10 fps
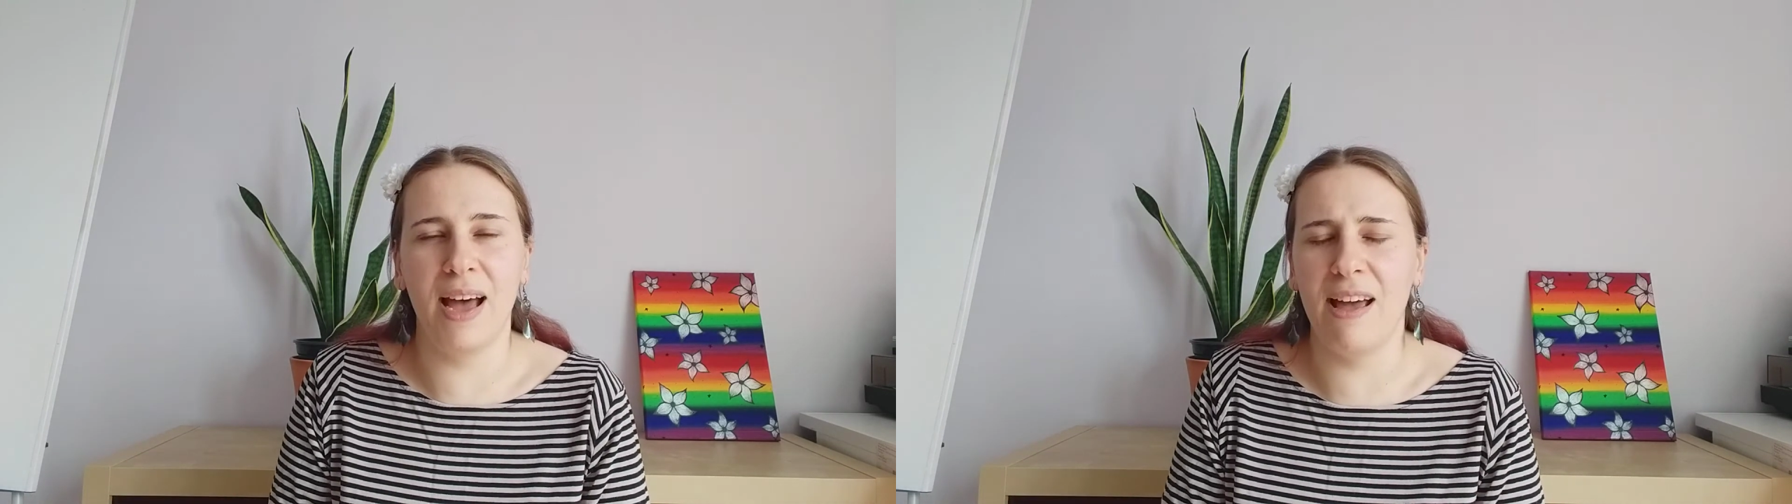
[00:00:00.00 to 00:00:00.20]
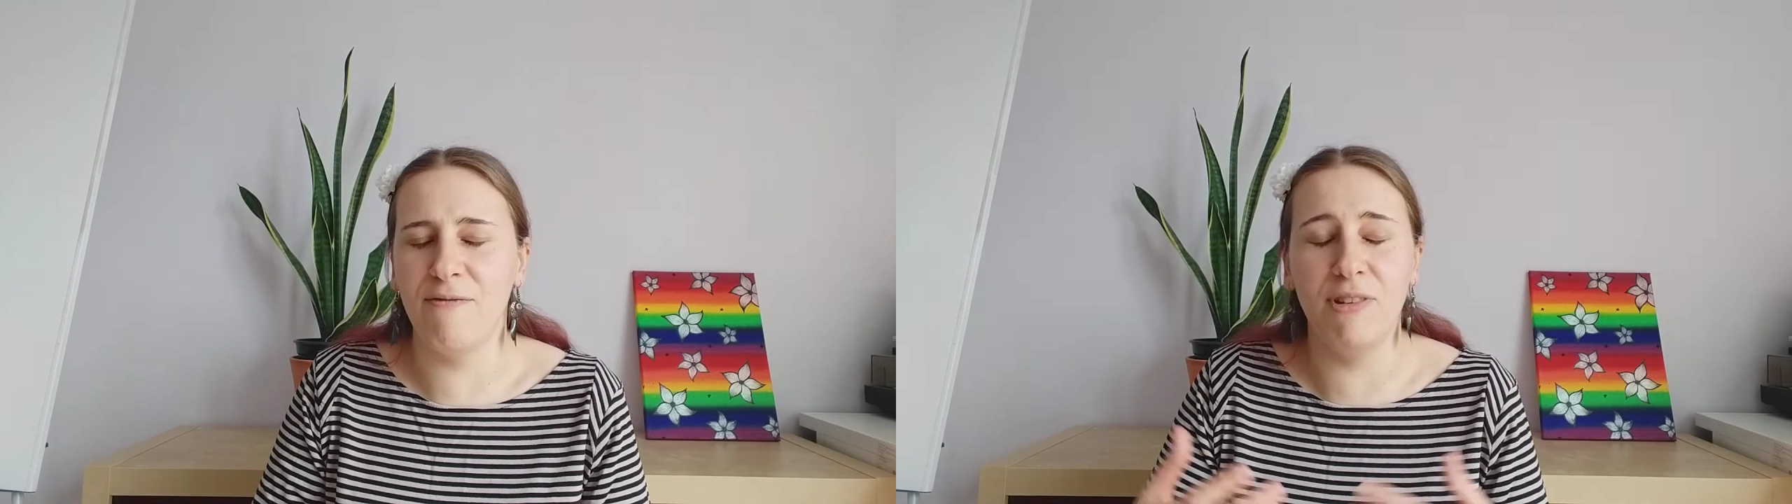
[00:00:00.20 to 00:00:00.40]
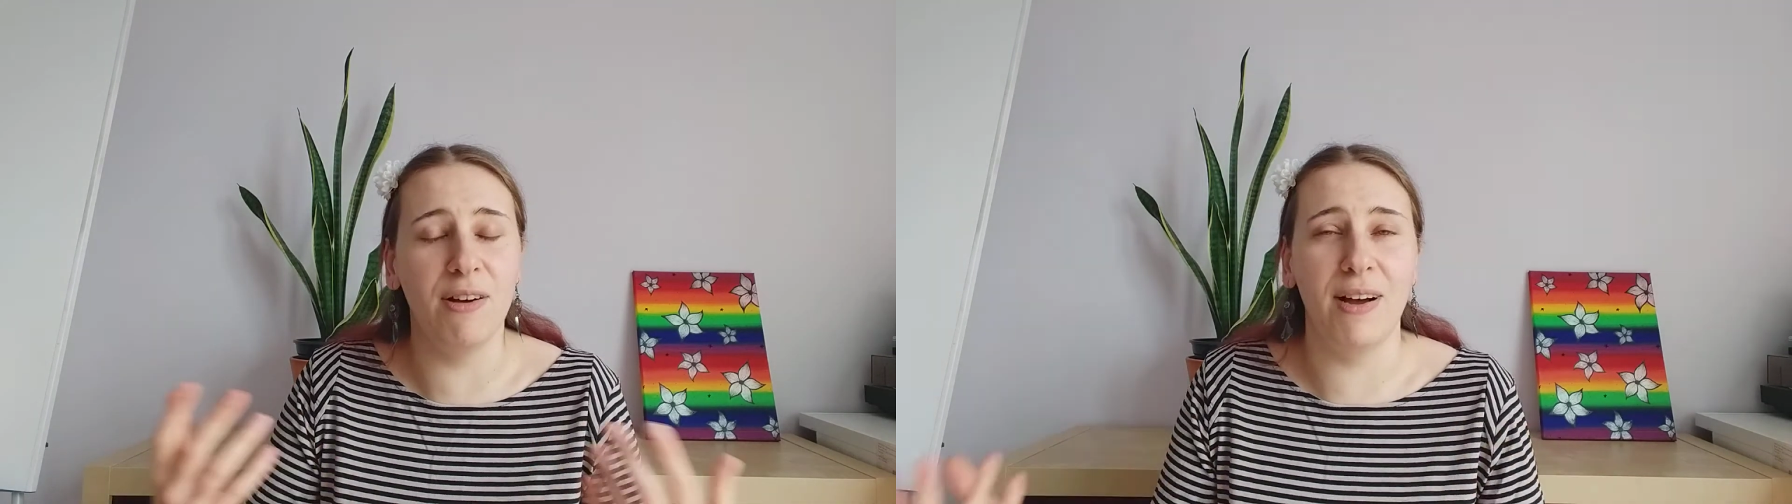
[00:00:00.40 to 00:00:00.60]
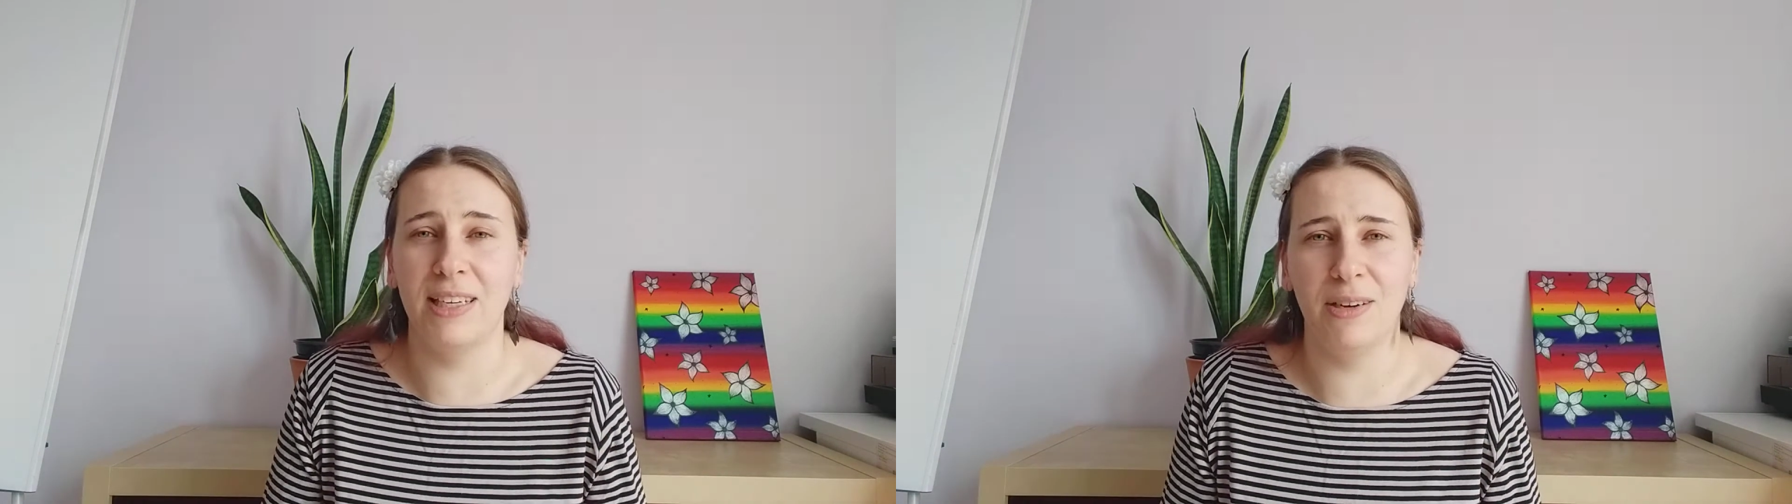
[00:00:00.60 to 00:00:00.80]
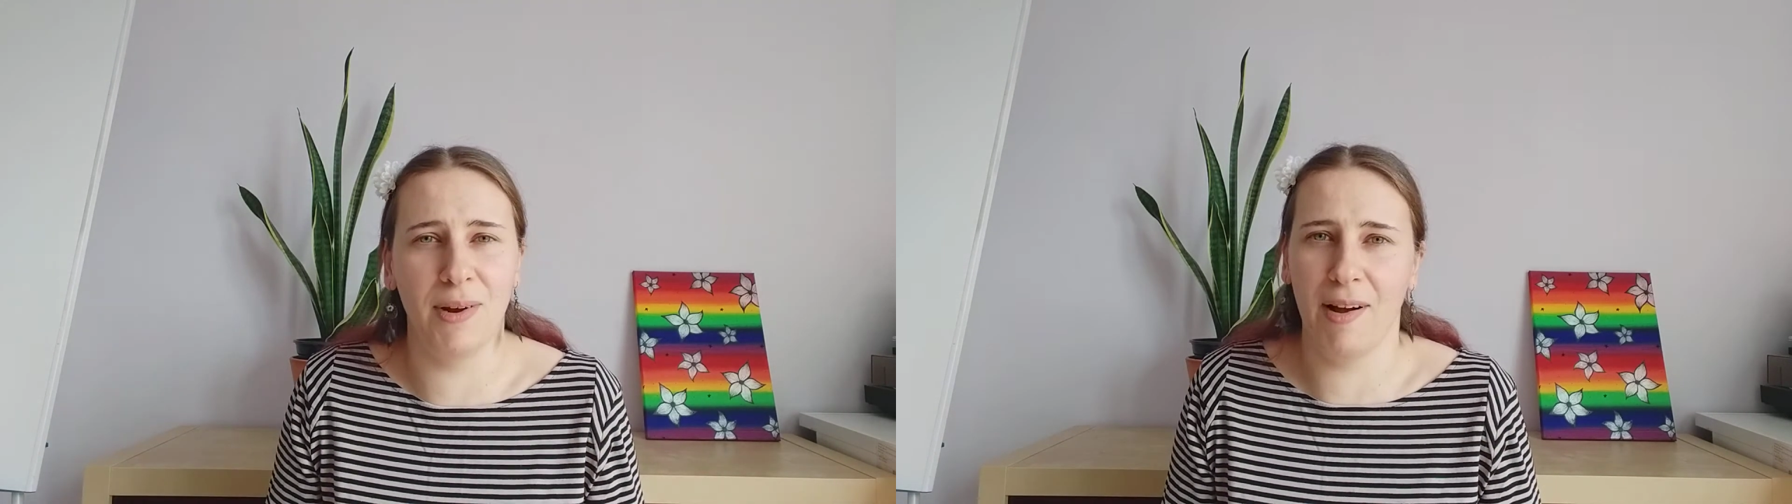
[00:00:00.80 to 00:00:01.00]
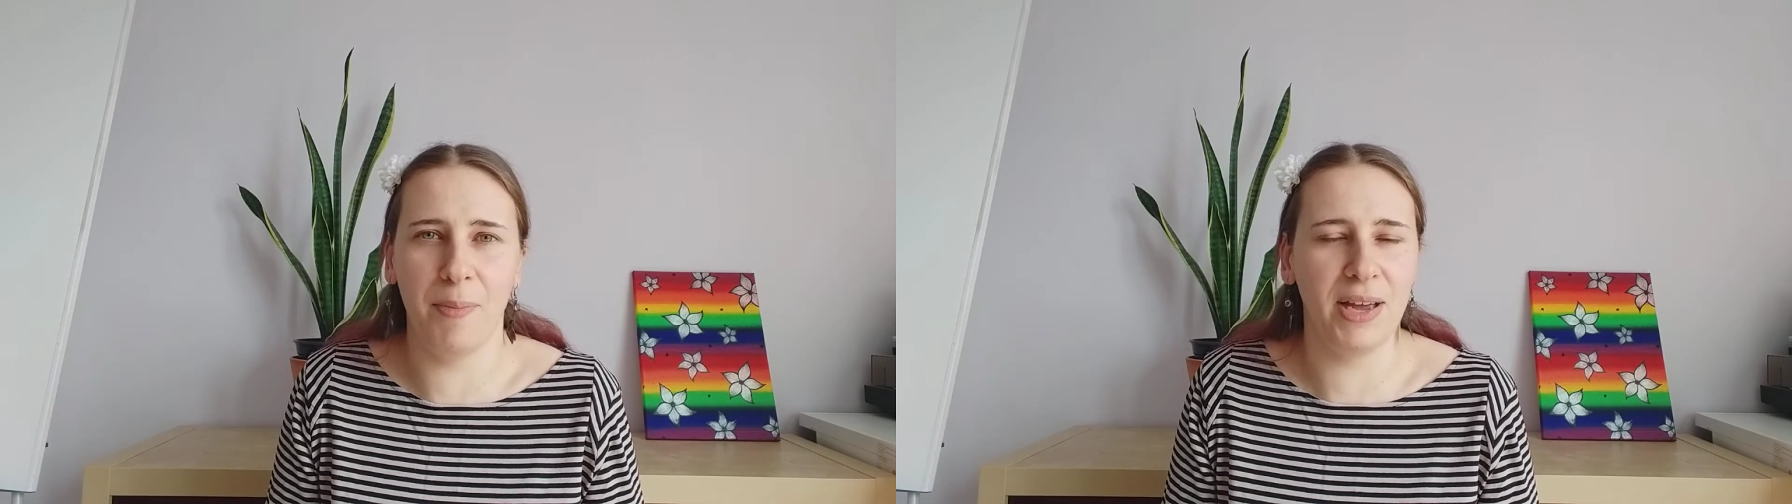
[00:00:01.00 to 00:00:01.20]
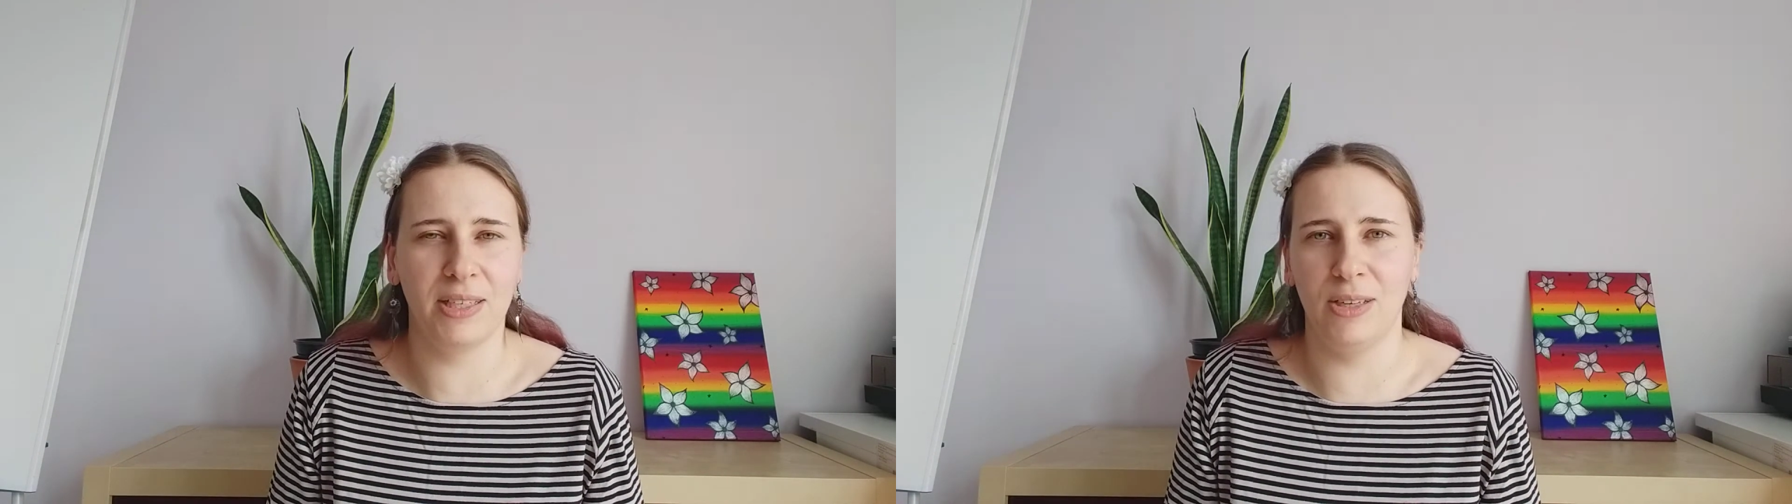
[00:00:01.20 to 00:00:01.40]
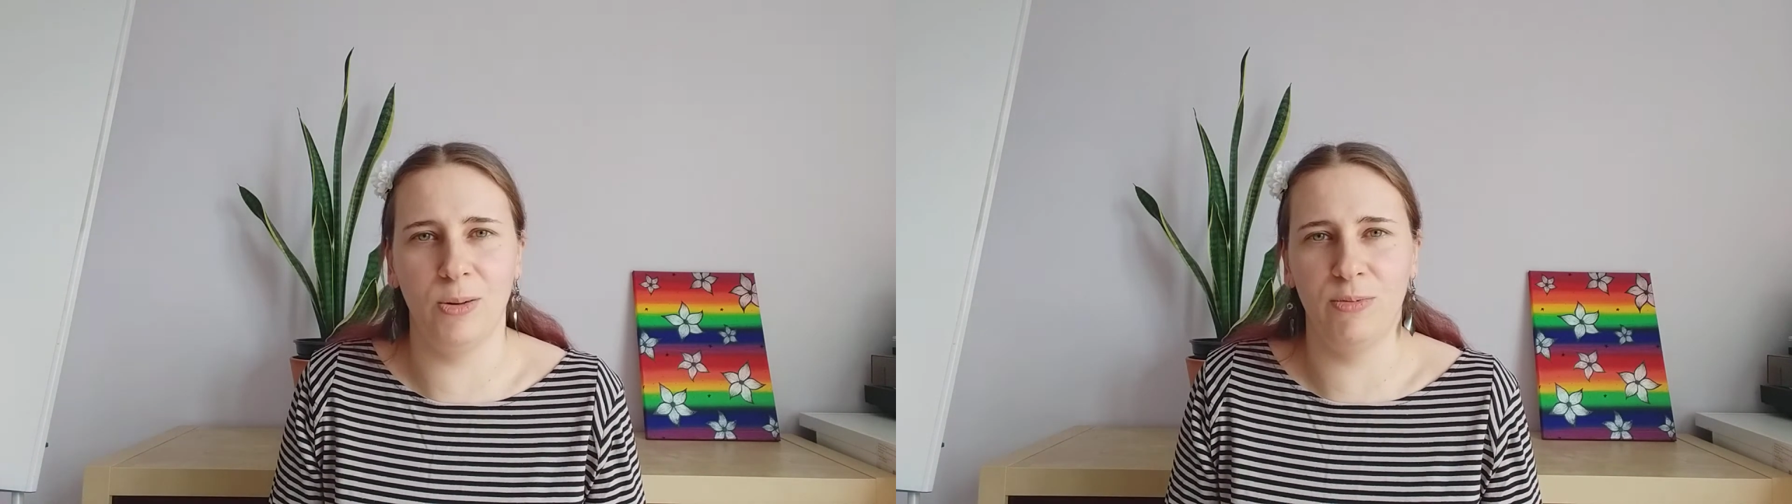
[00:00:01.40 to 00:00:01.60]
I have no idea where I
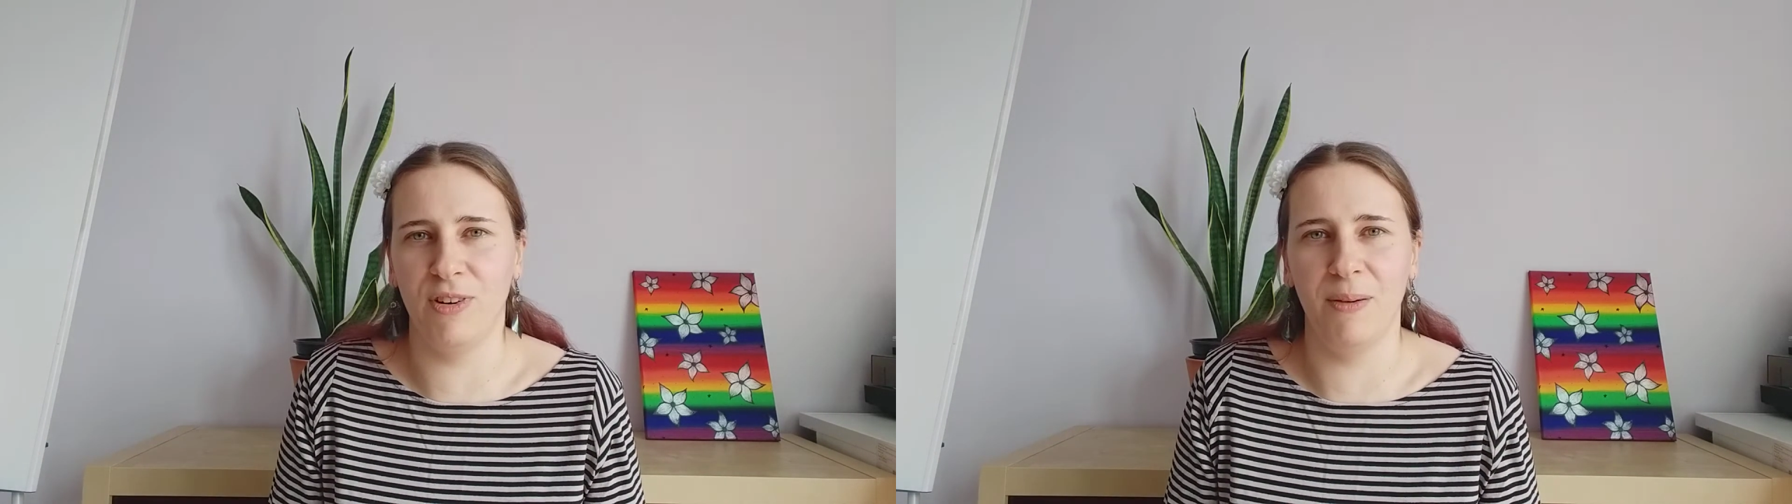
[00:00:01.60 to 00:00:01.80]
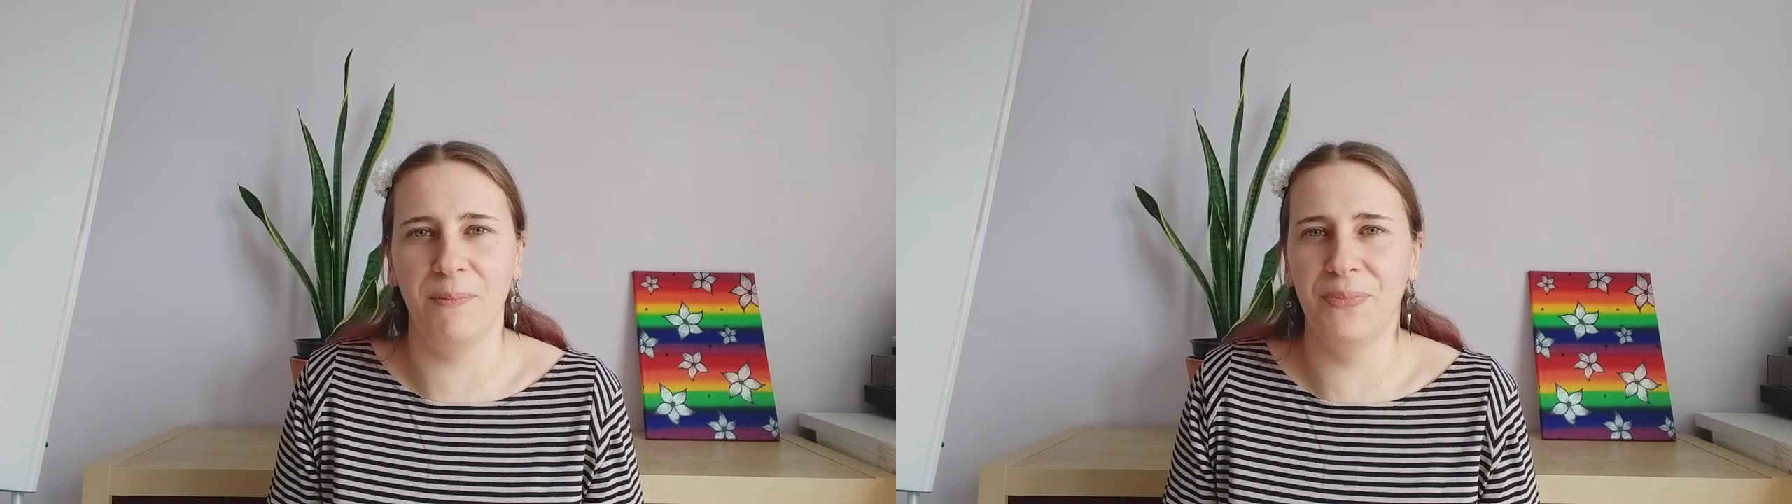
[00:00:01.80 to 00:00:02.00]
picked it up from,